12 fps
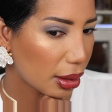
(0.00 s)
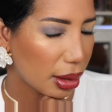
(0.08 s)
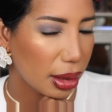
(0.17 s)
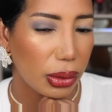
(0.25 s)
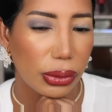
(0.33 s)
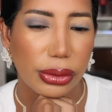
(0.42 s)

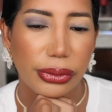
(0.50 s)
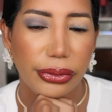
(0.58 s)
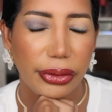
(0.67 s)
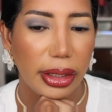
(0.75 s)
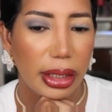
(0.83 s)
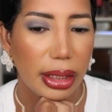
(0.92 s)
it looks
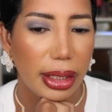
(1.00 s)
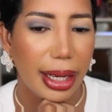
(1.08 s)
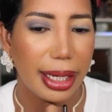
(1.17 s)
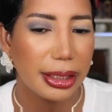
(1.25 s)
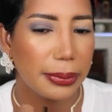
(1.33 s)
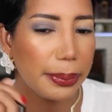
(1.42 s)
very
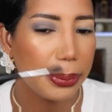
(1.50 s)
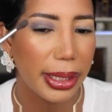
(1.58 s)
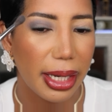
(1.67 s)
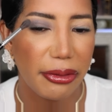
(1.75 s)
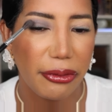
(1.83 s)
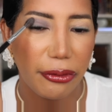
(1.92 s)
nice, but
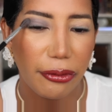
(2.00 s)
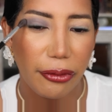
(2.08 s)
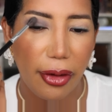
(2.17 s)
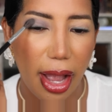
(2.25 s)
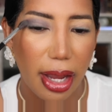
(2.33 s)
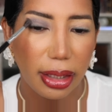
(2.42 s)
I
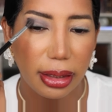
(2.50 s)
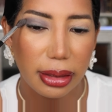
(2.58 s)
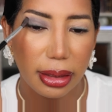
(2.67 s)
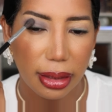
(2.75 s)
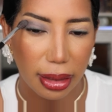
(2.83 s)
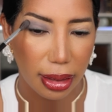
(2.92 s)
find
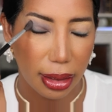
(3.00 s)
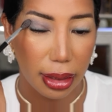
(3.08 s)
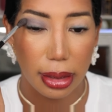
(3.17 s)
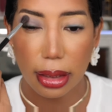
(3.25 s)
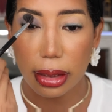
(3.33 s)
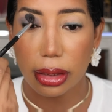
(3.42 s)

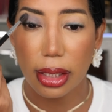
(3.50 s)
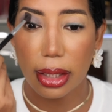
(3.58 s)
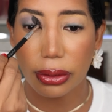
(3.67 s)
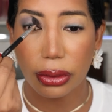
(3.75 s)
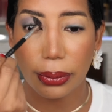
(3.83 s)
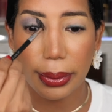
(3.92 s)
this
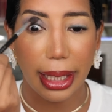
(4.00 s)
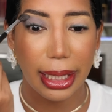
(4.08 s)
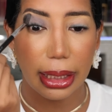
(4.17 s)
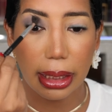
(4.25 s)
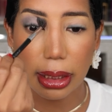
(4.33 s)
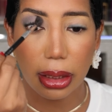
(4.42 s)
shadow to be a
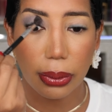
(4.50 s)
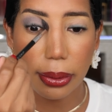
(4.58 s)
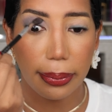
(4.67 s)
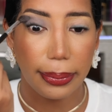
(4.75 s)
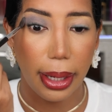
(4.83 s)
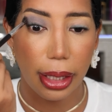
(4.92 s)
little
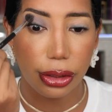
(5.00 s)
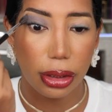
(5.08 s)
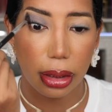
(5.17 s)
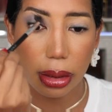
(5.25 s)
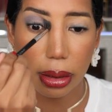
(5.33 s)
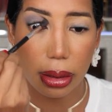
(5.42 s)
bit
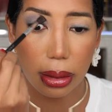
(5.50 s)
patchy.